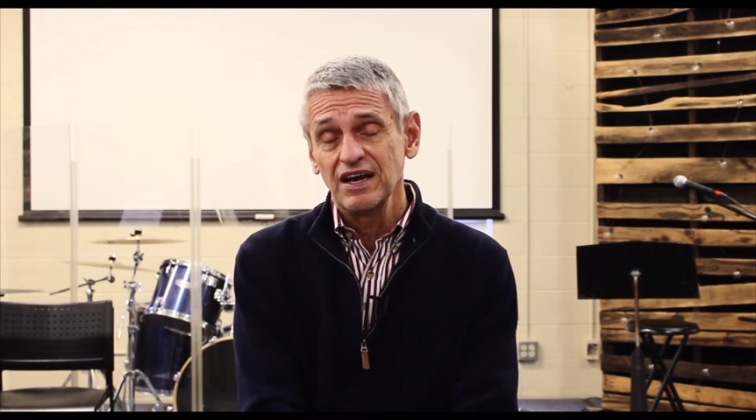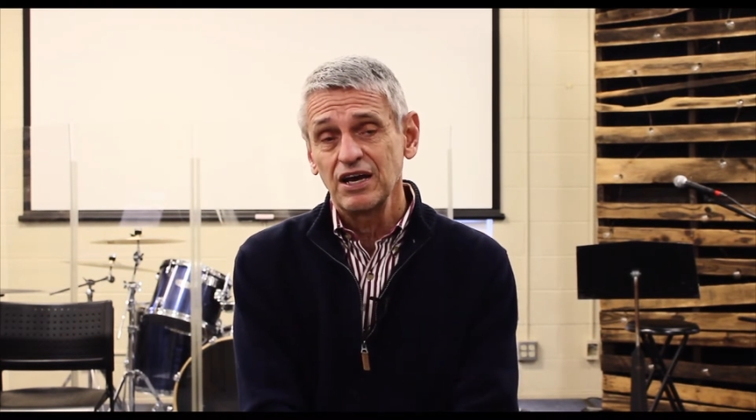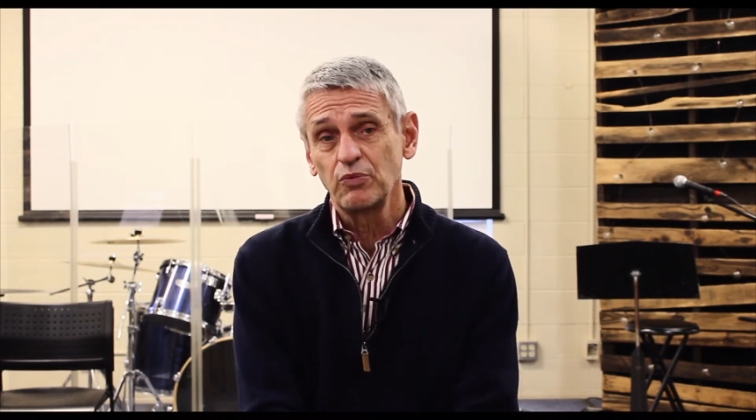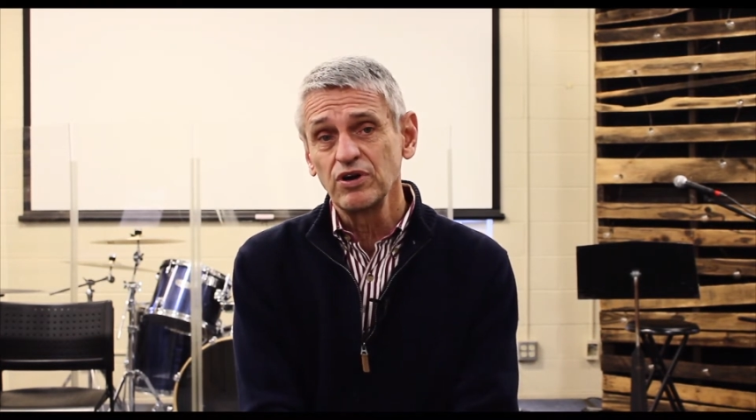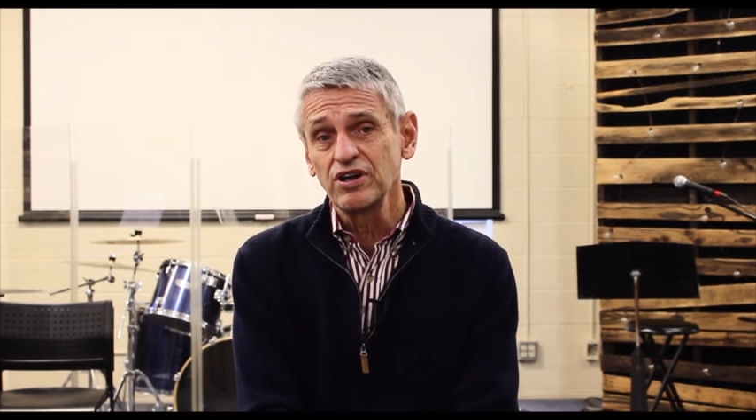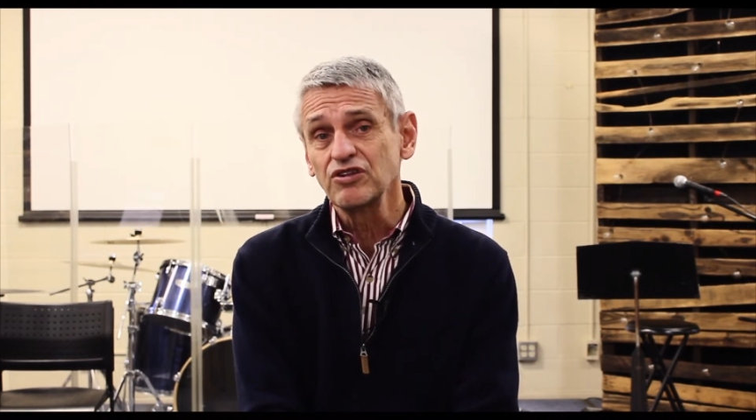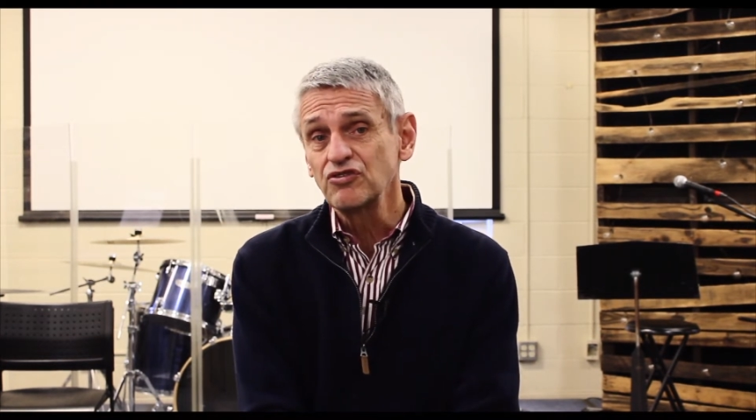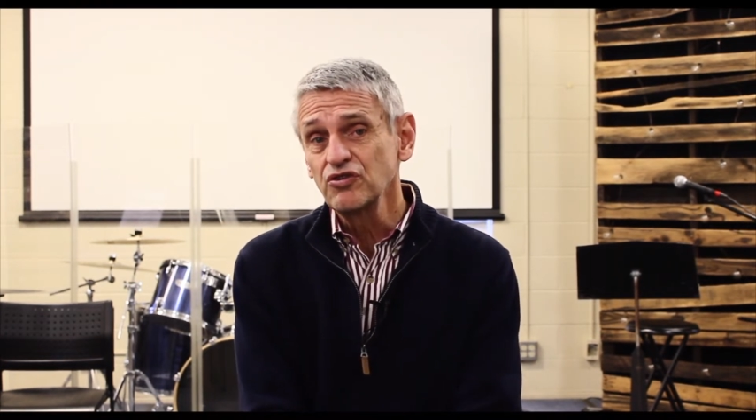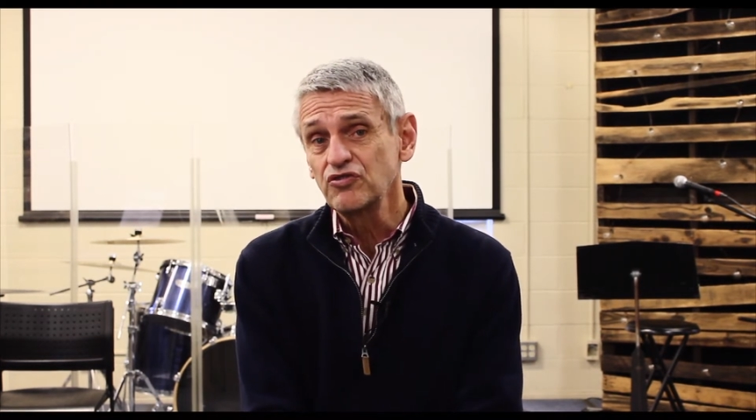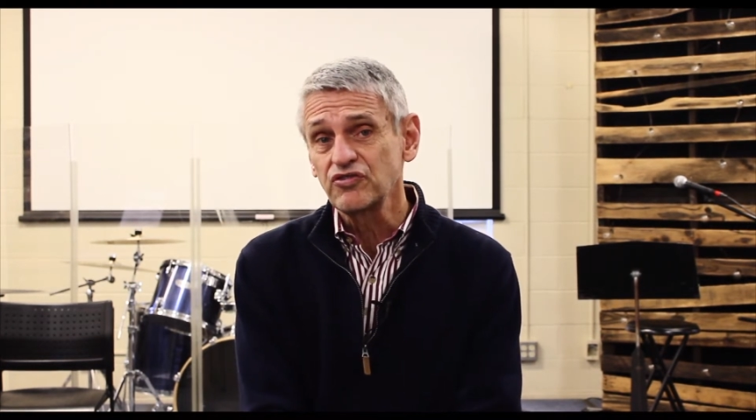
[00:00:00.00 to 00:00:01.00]
And we're going to
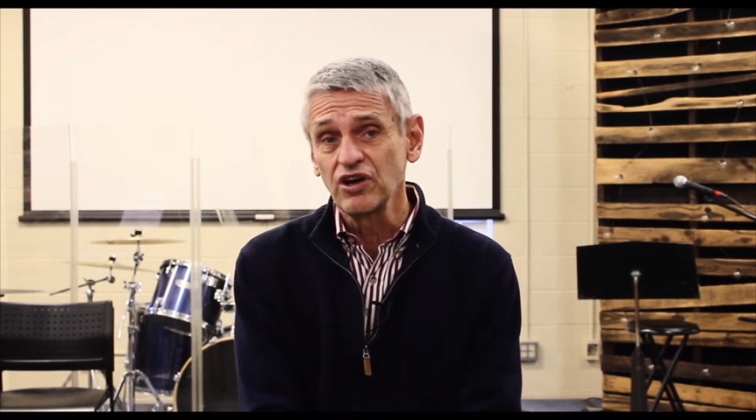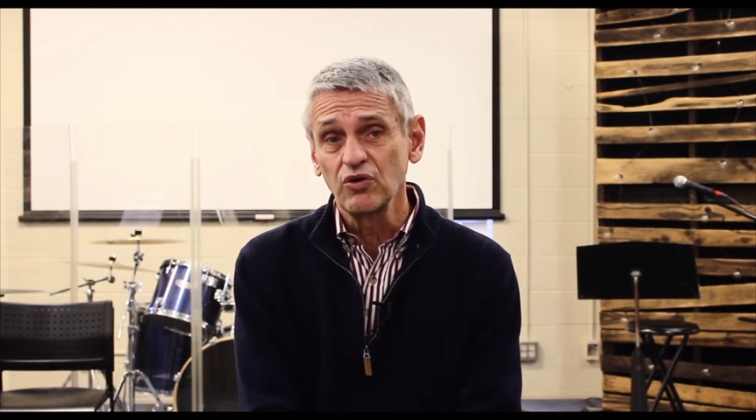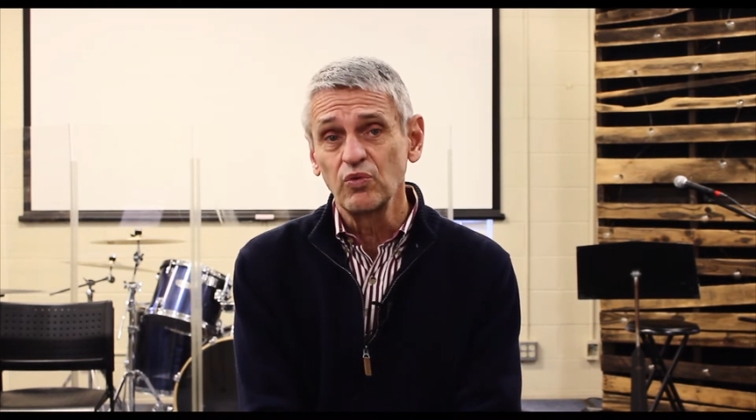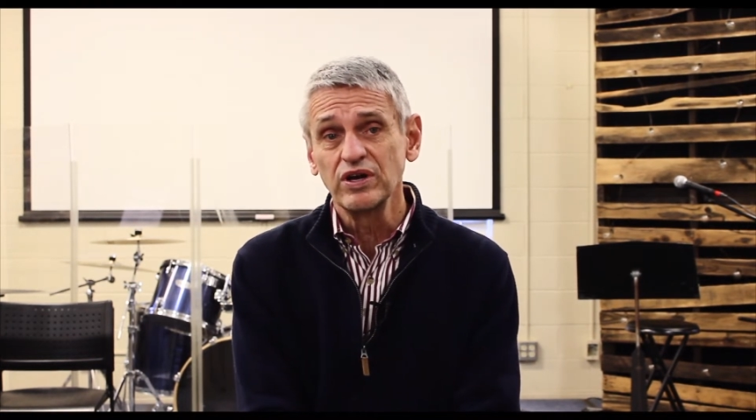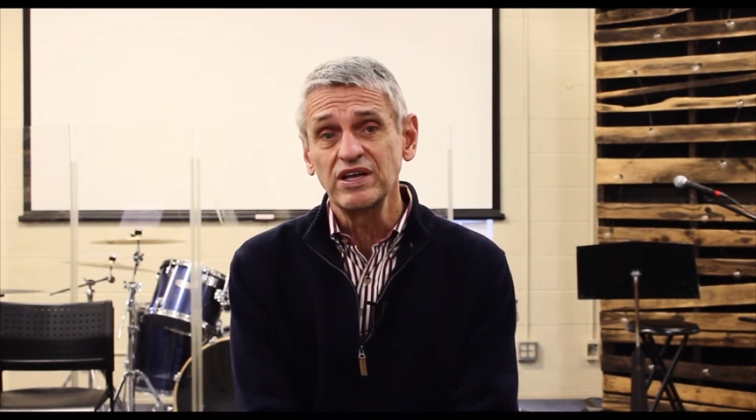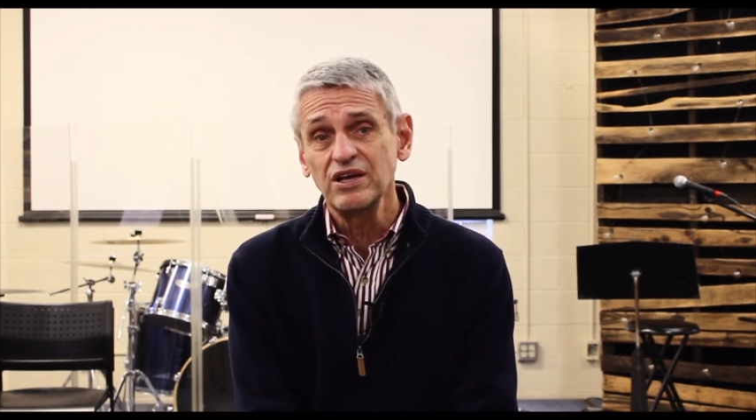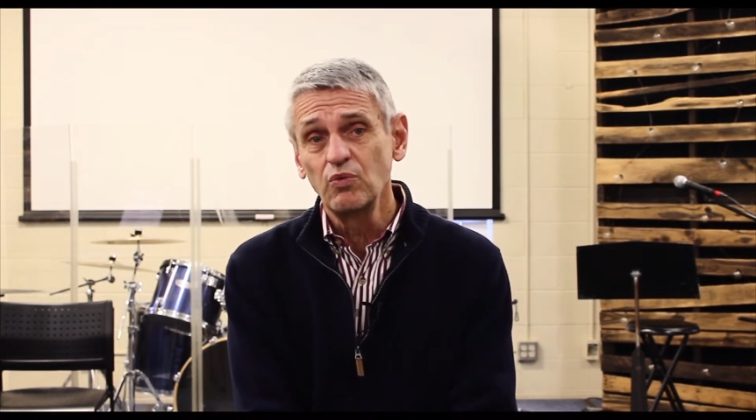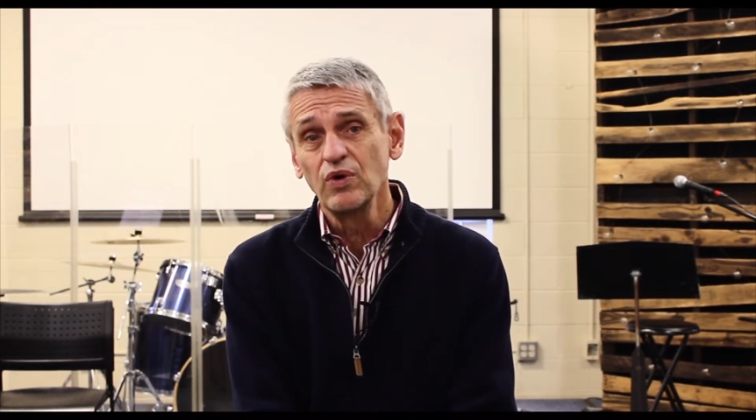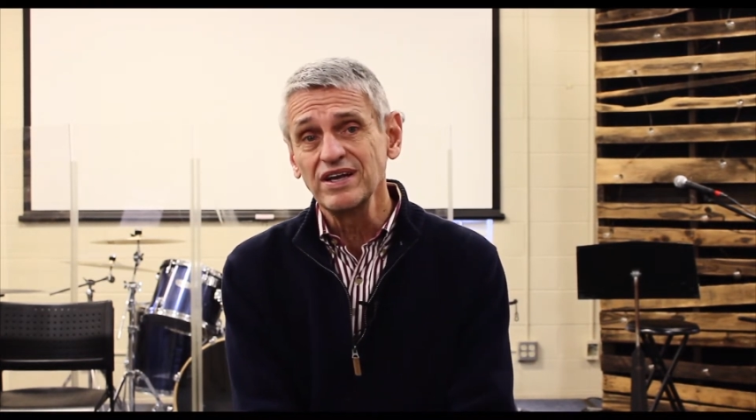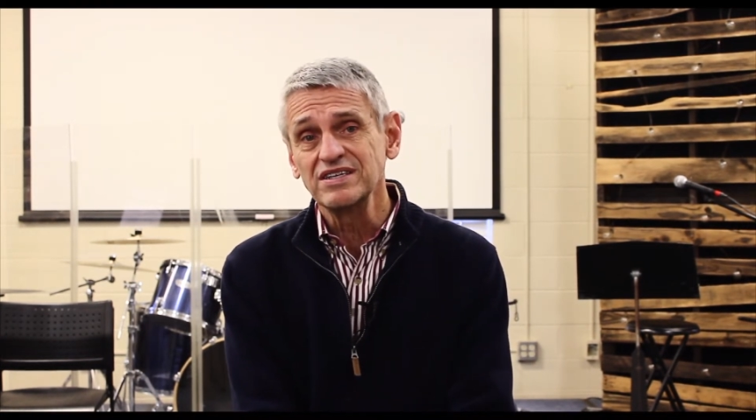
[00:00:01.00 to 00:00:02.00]
do so when he
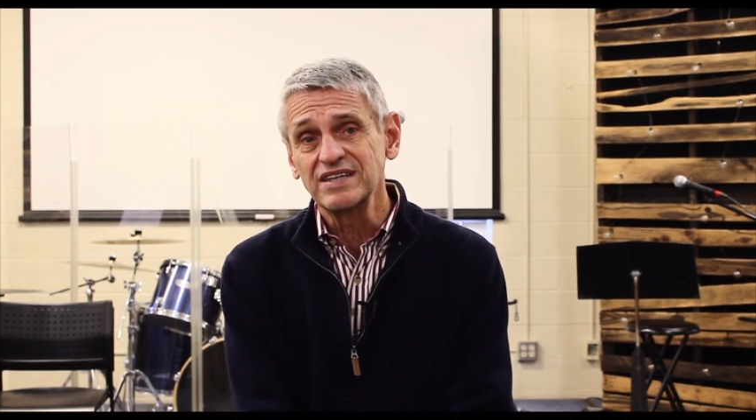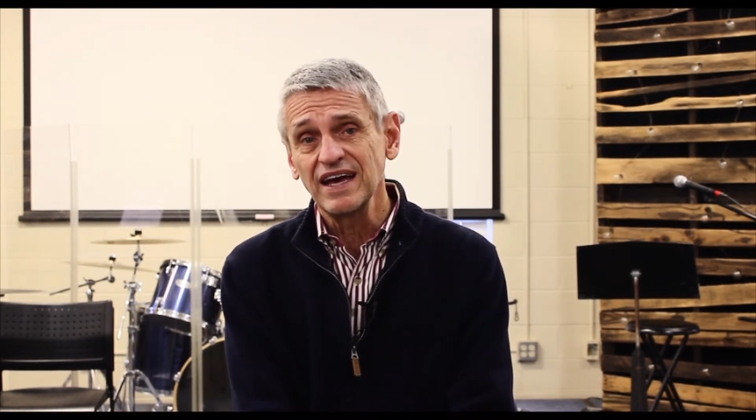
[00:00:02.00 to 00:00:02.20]
went